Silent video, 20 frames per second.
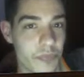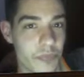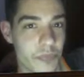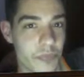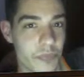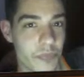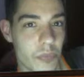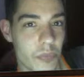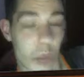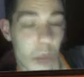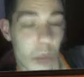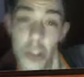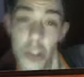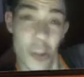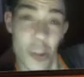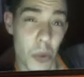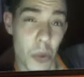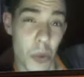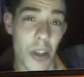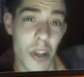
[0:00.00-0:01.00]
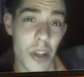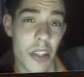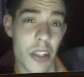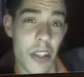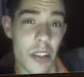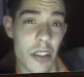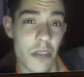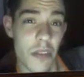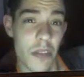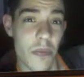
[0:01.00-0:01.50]
But you know what I did?
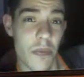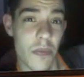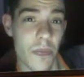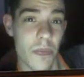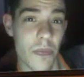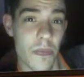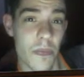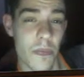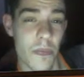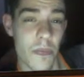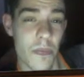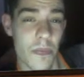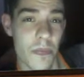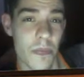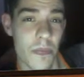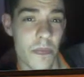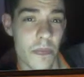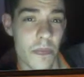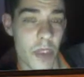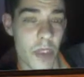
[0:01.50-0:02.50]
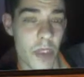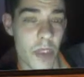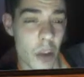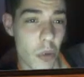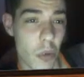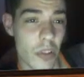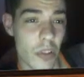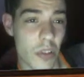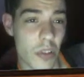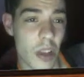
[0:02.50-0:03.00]
I
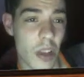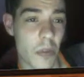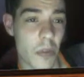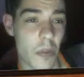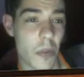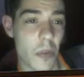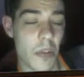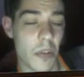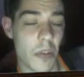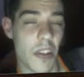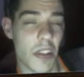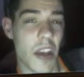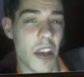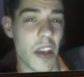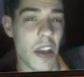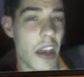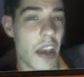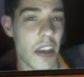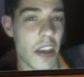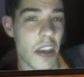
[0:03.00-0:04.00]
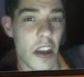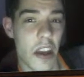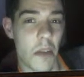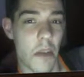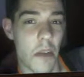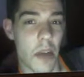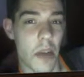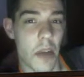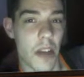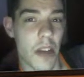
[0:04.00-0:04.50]
walked up to him and said, how you going,
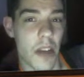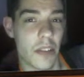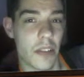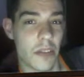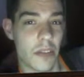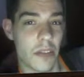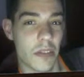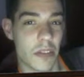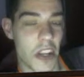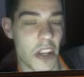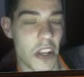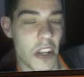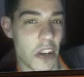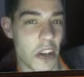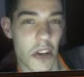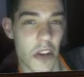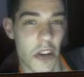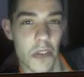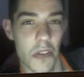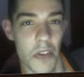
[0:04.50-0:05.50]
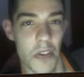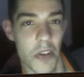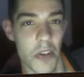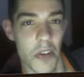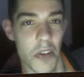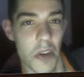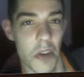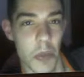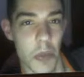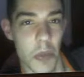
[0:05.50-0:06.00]
mate? I don't know if you know
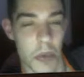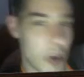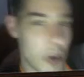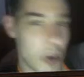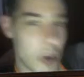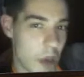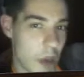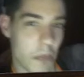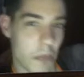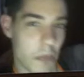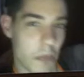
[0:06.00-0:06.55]
me, but I'm